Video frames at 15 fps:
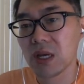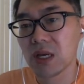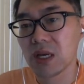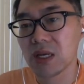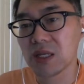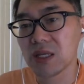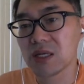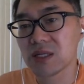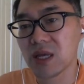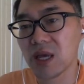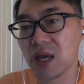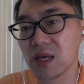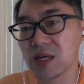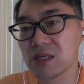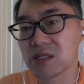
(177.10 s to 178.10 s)
In this
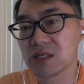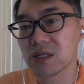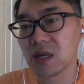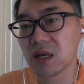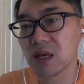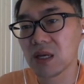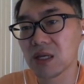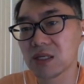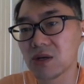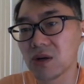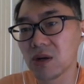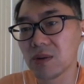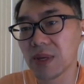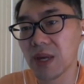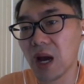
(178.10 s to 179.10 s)
case, it's
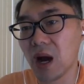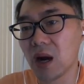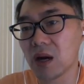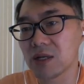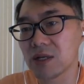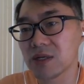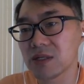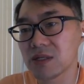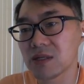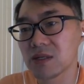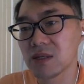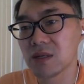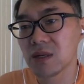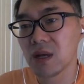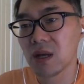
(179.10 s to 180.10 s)
gonna be
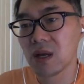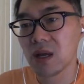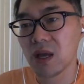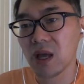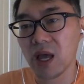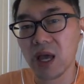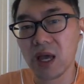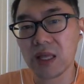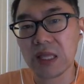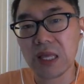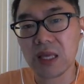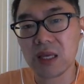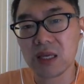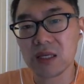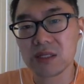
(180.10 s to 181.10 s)
artist, and
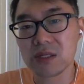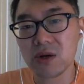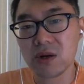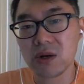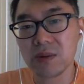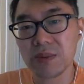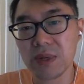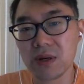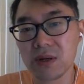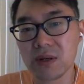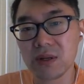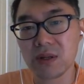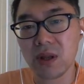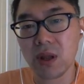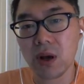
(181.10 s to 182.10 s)
it's gonna be
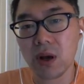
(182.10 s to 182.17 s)
an